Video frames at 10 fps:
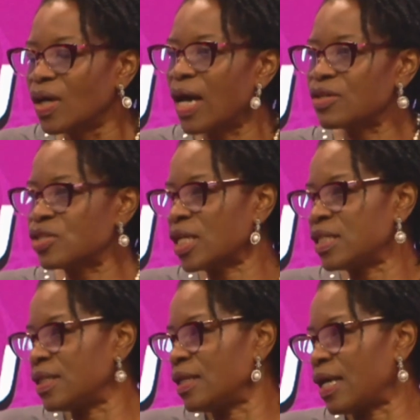
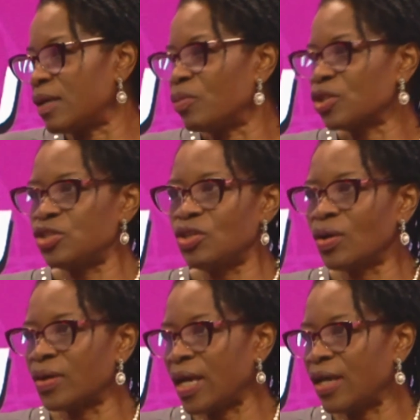set in at a much
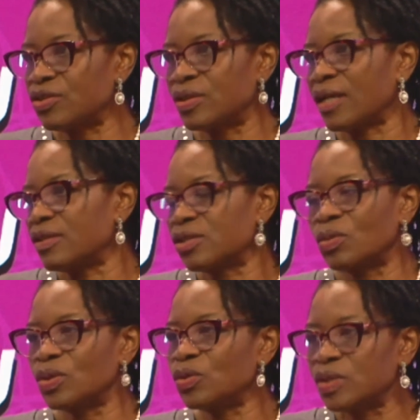younger age than
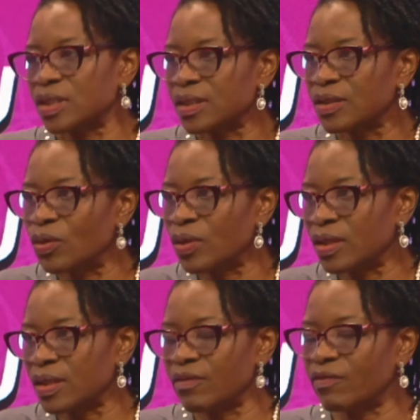someone who didn't go
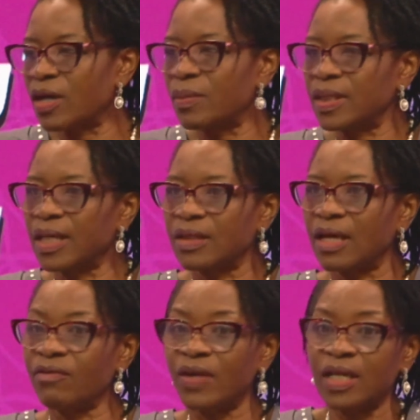in an environment like that.
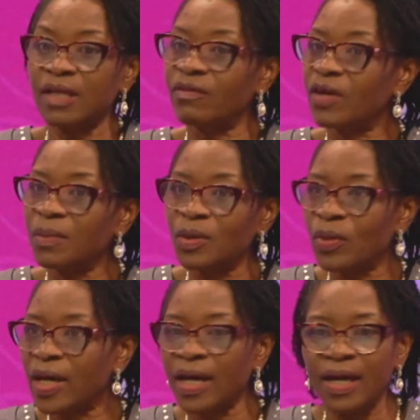If you're in an environment
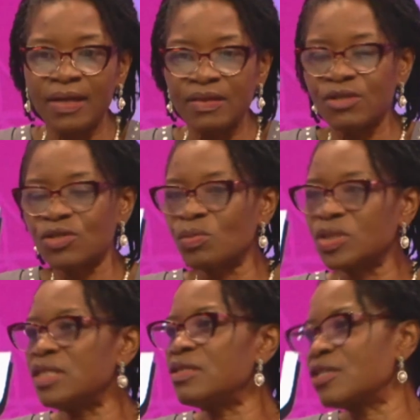where there's so
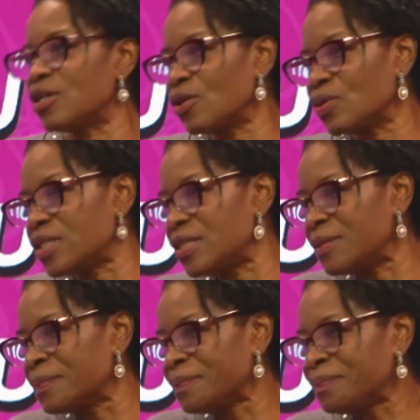much insecurity,
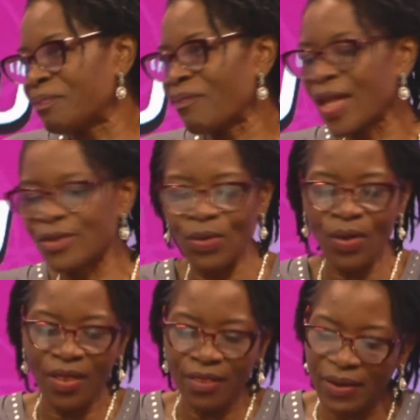so
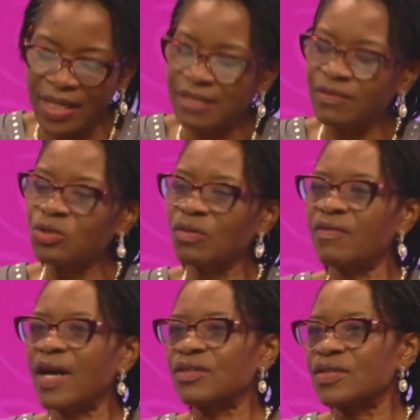there are individual
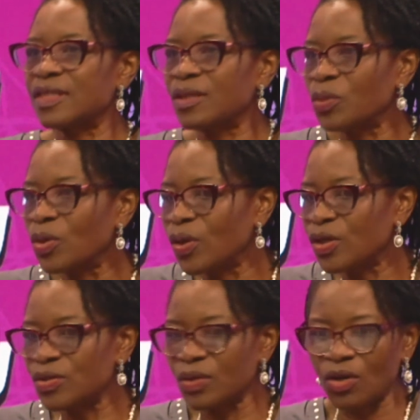factors, and then we go
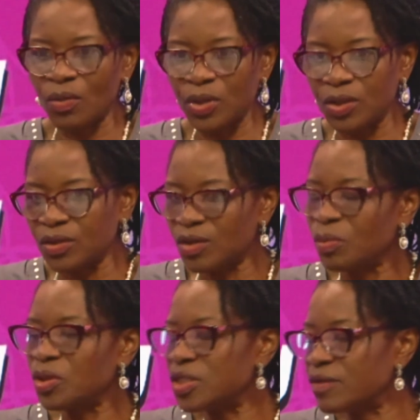into the
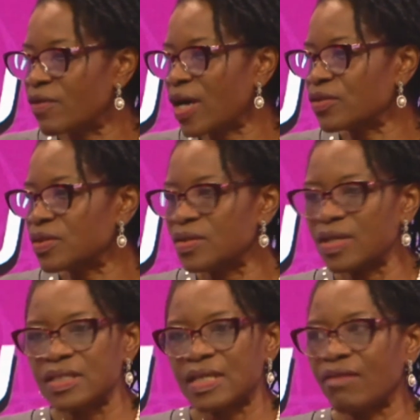community factors,
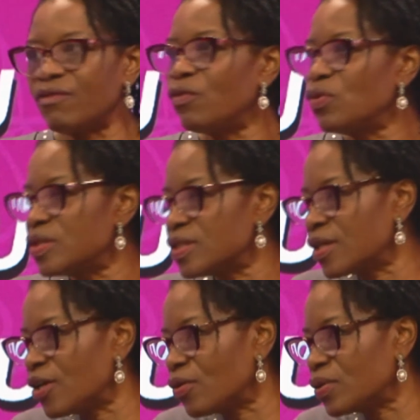things like food
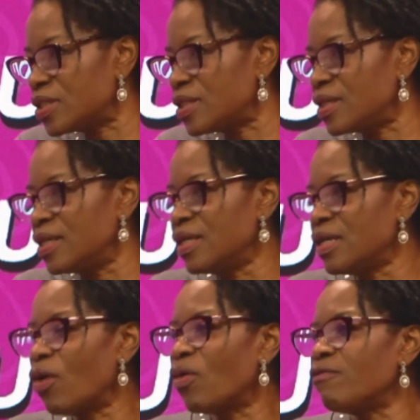security
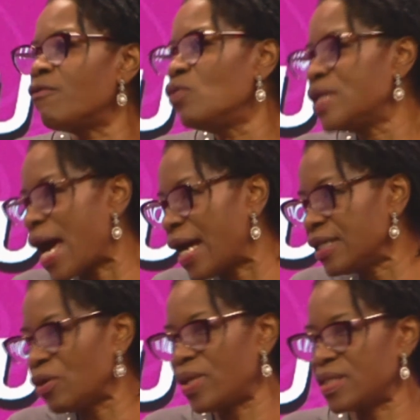or food
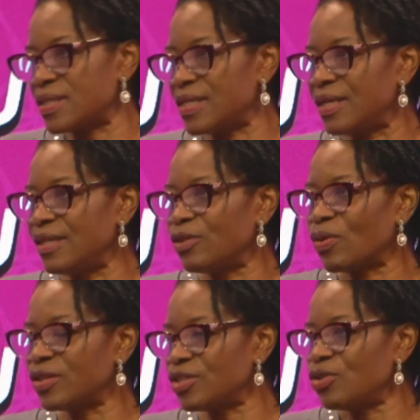adequacy.
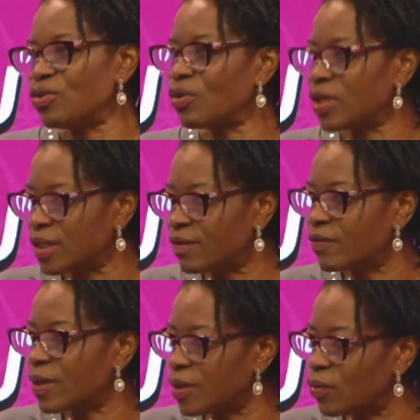Do you go in an
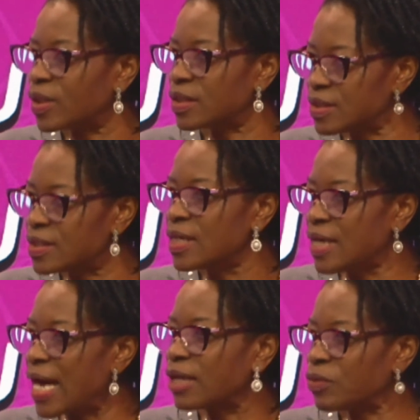environment where there's
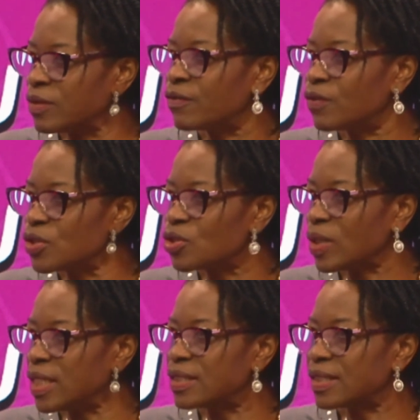adequate food to
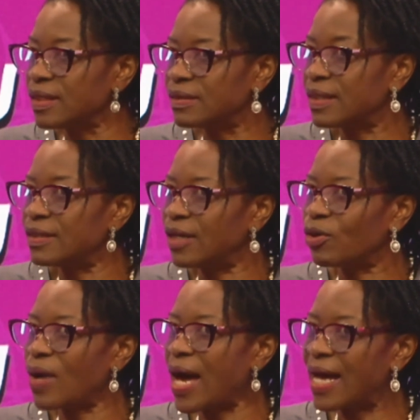eat?
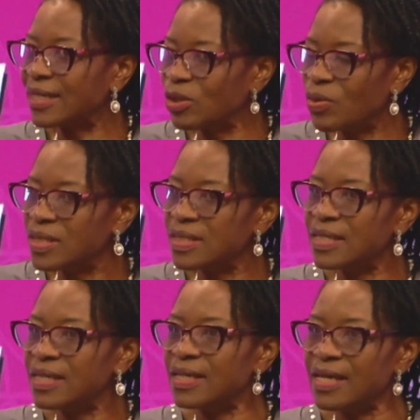
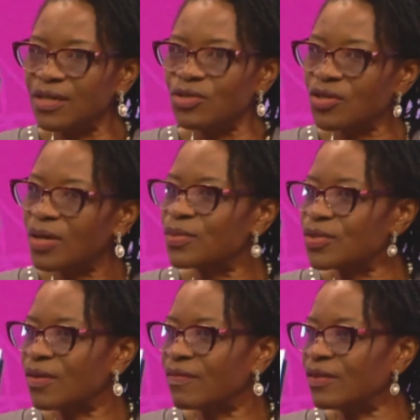Adequacy in
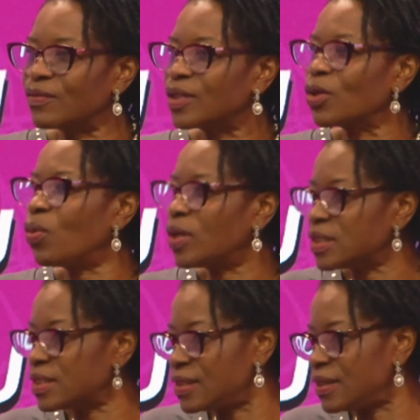terms of even the
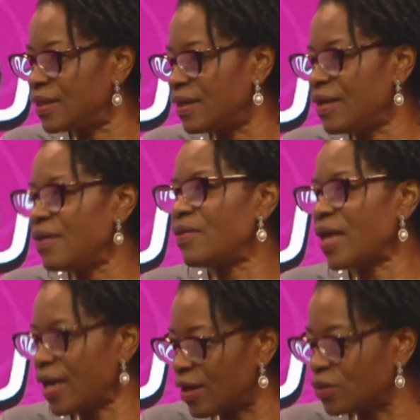quality of
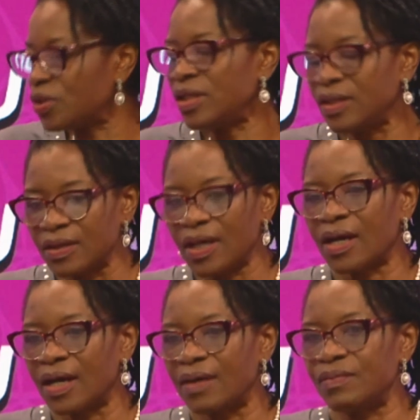the healthy
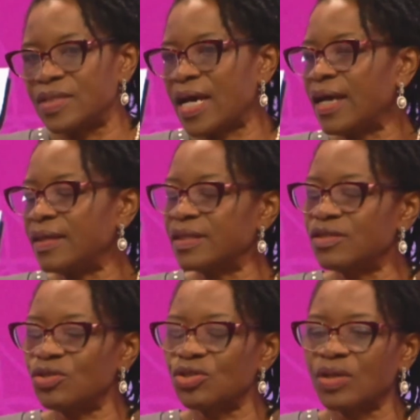diet
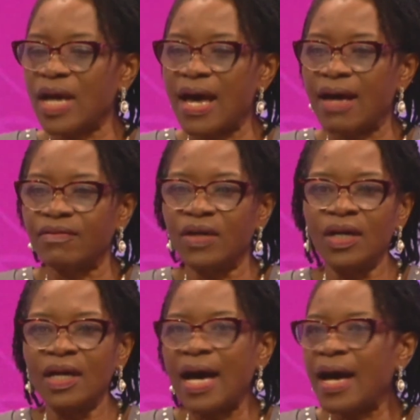that you should have.
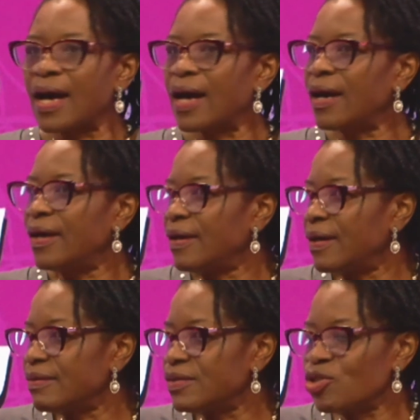
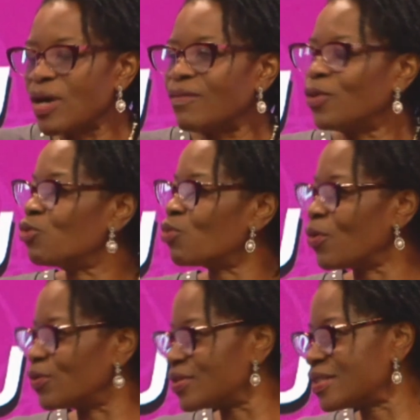Do you have good
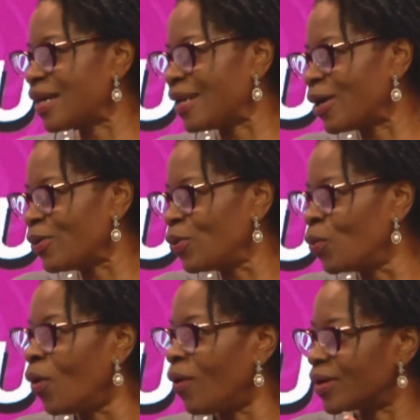roads that allow you
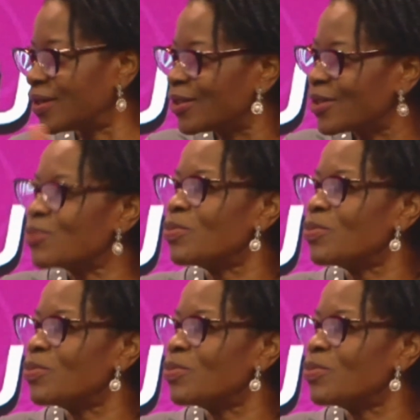walk? Because we